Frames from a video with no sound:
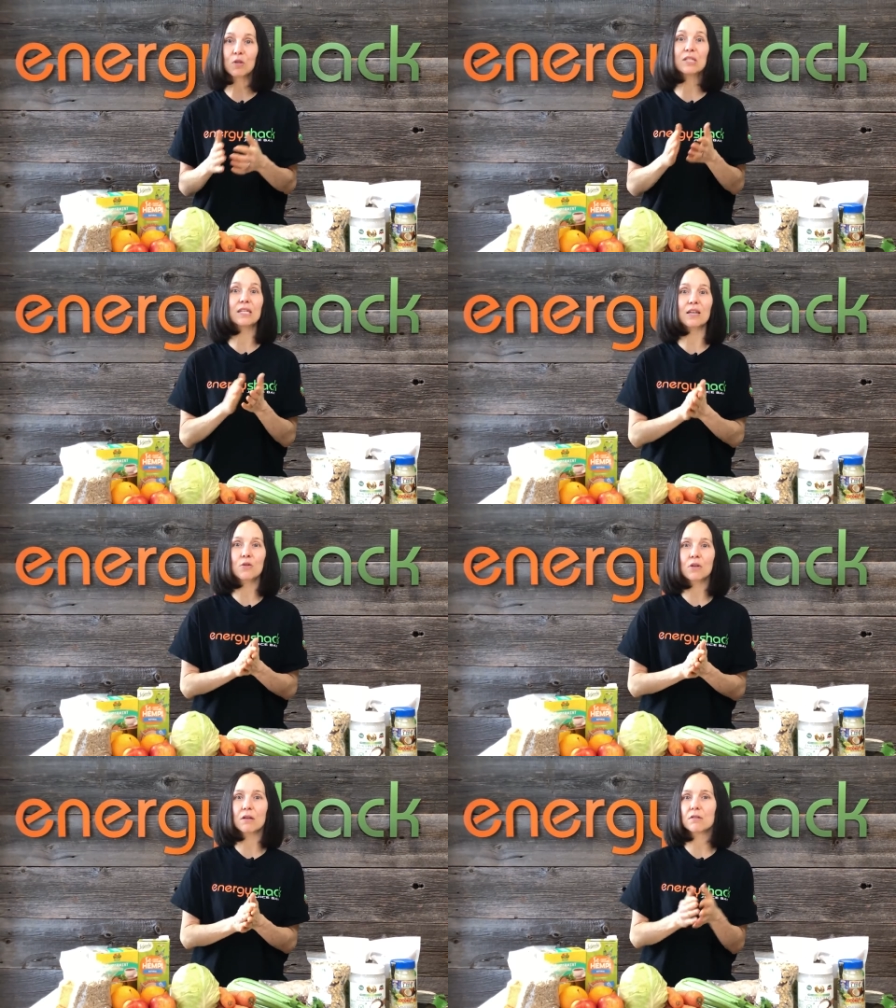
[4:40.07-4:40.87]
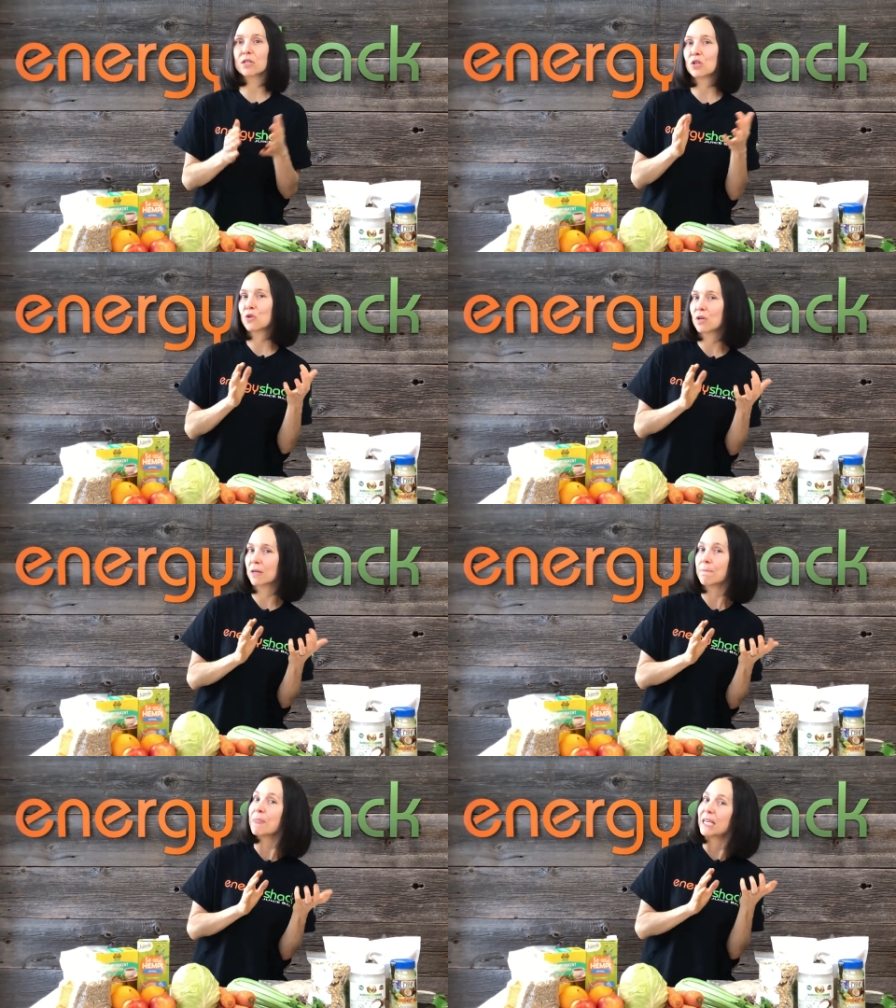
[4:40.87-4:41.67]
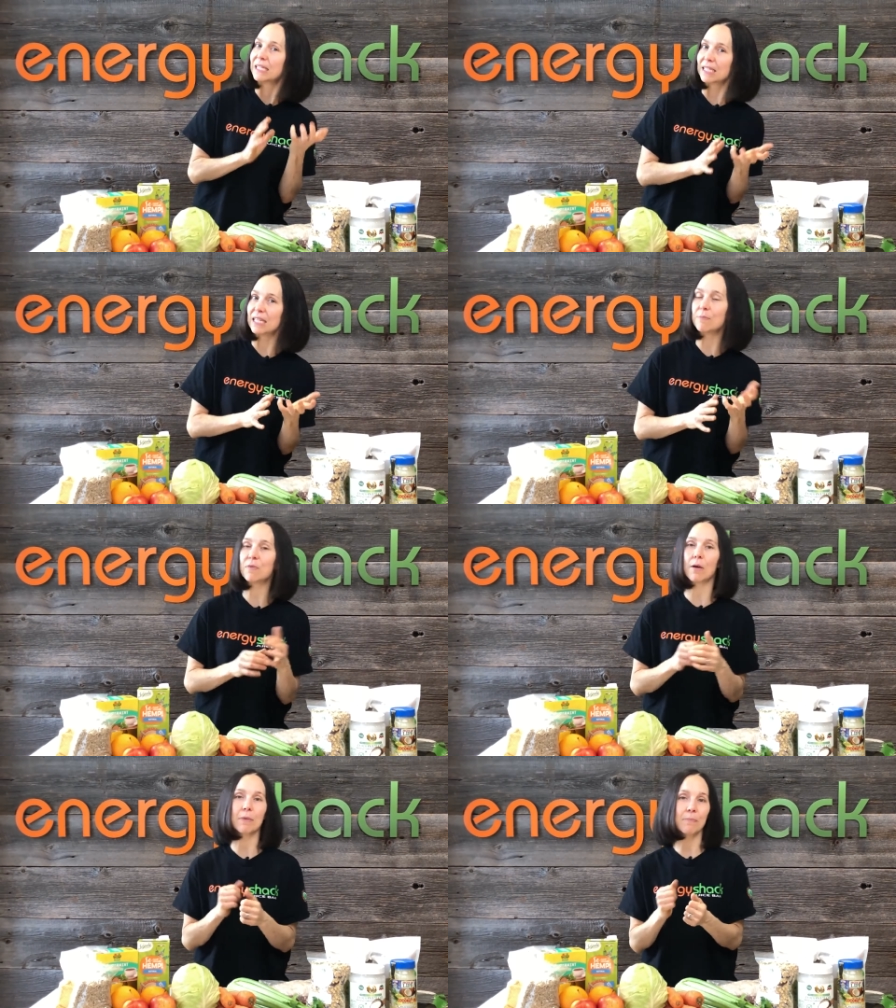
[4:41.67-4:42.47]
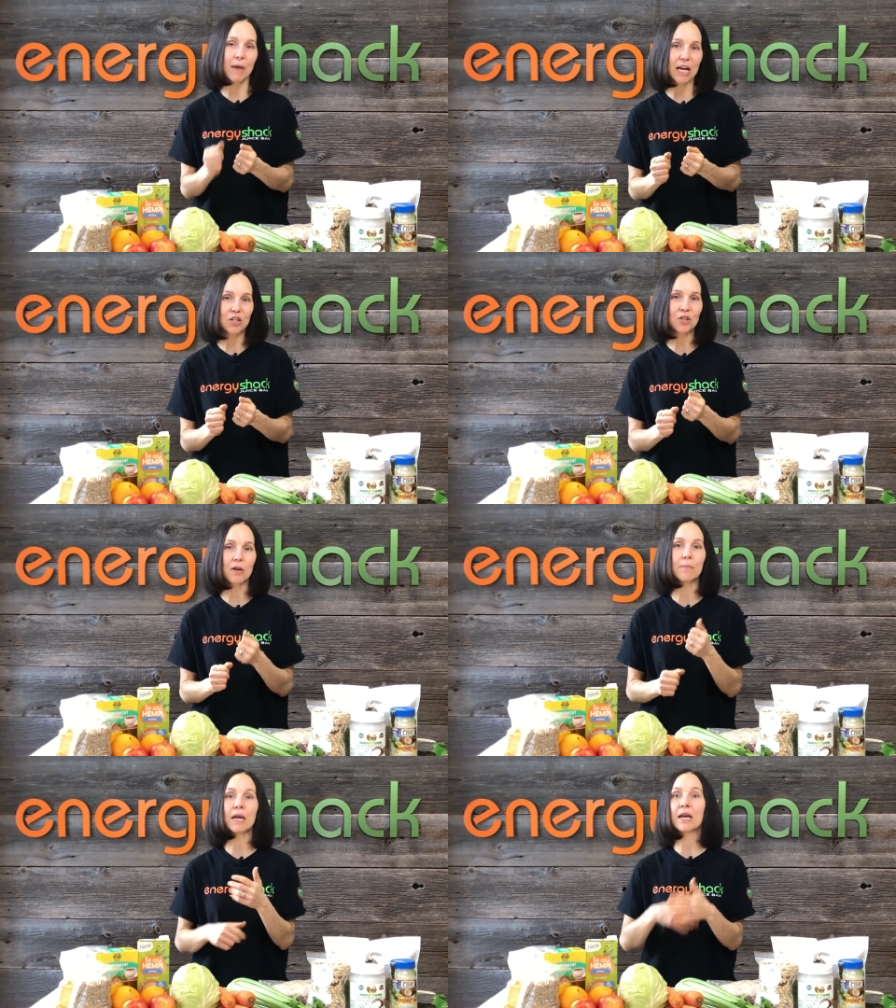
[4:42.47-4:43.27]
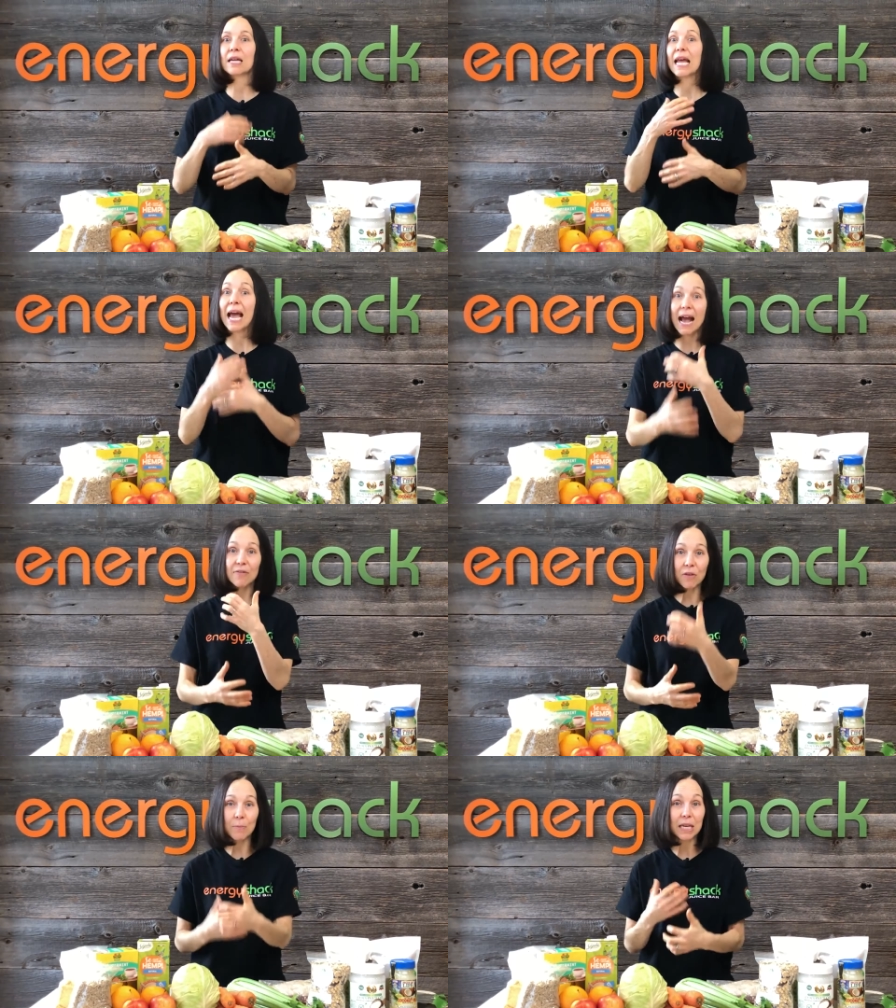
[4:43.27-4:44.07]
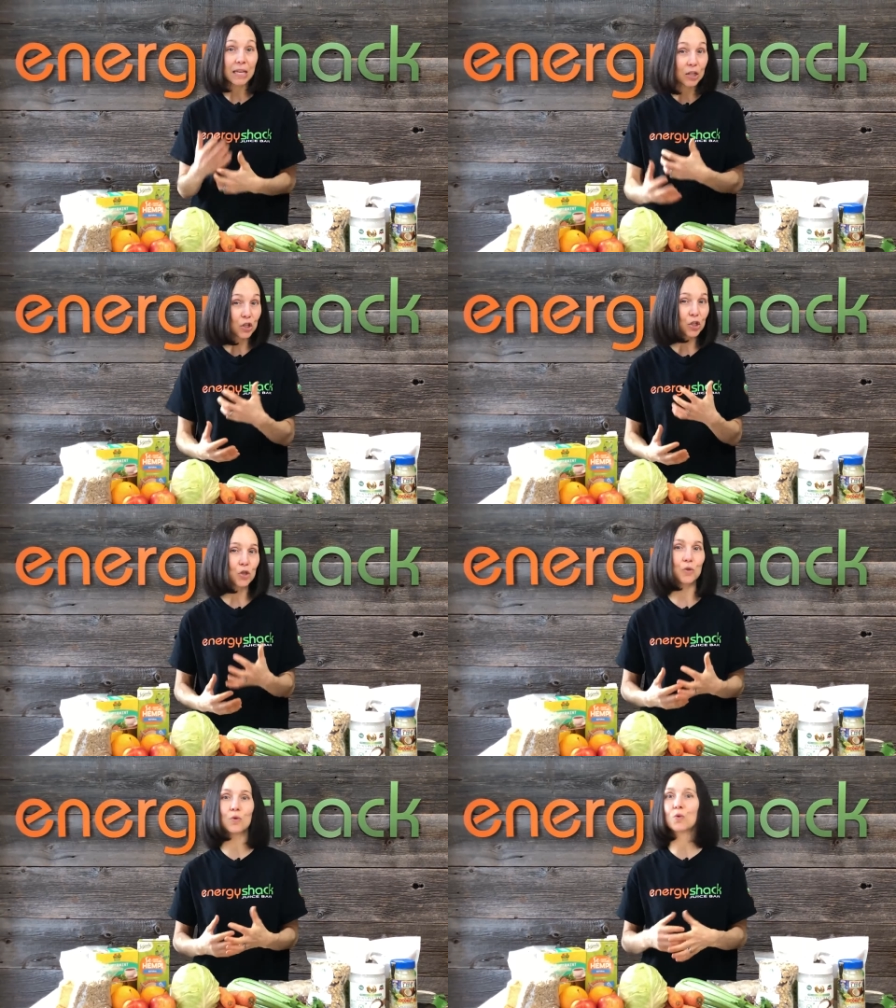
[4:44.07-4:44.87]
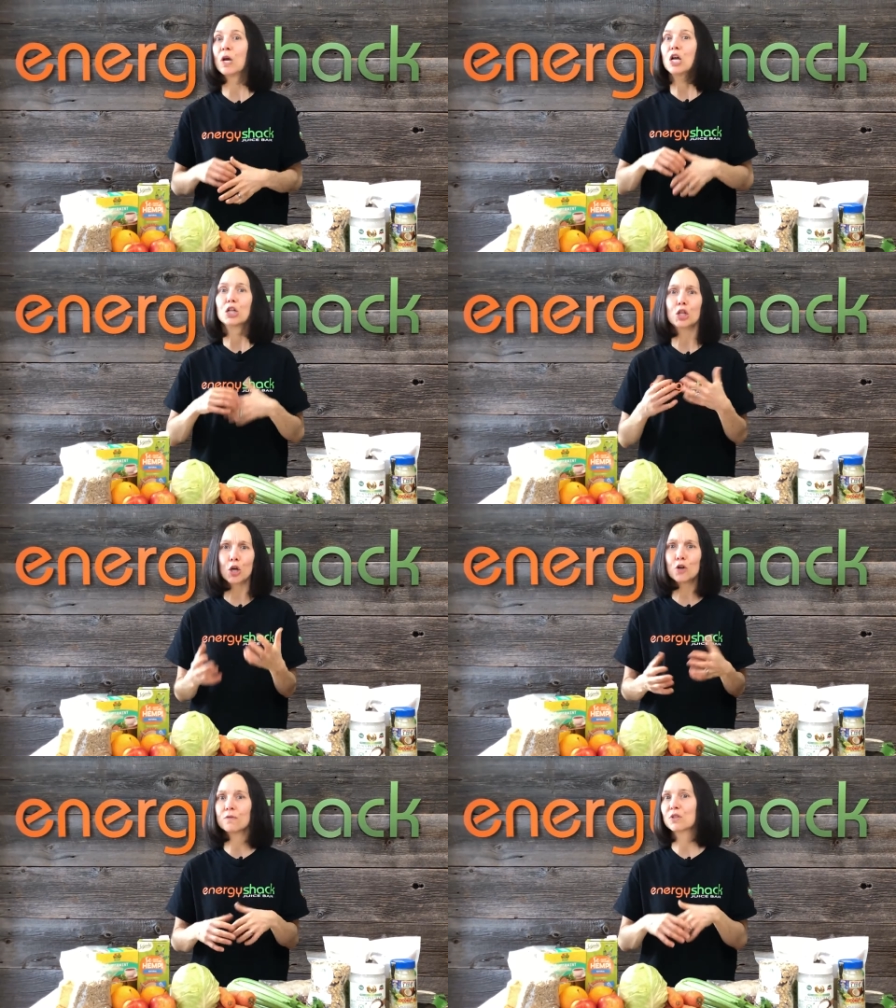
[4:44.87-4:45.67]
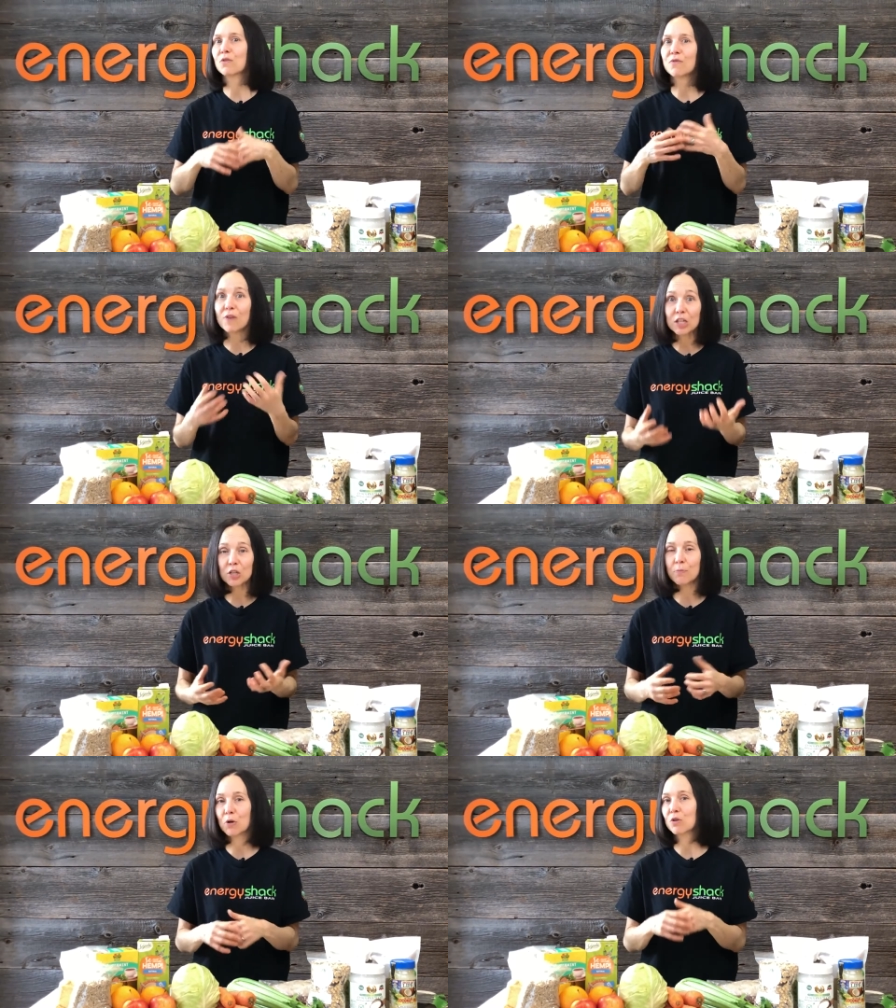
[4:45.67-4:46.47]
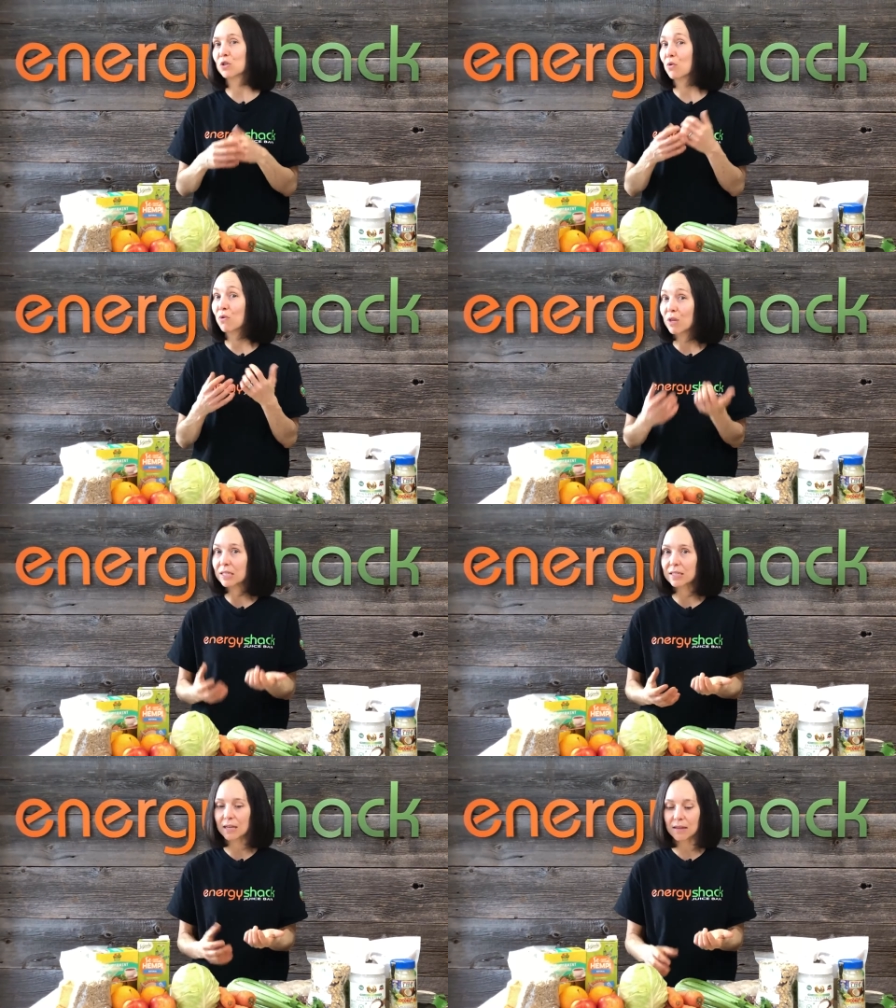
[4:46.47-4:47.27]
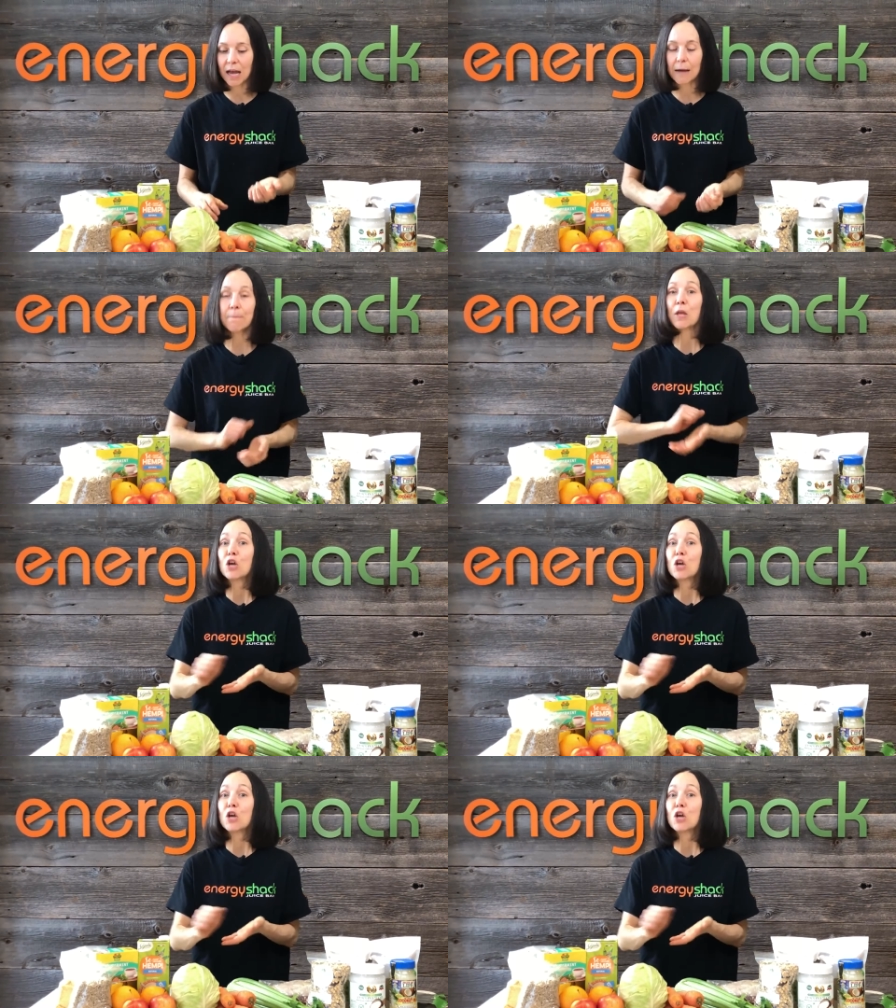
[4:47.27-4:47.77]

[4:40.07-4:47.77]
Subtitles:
You could take your carrots and you can steam them and mash them and add them into loaves or veggie burgers or things like that.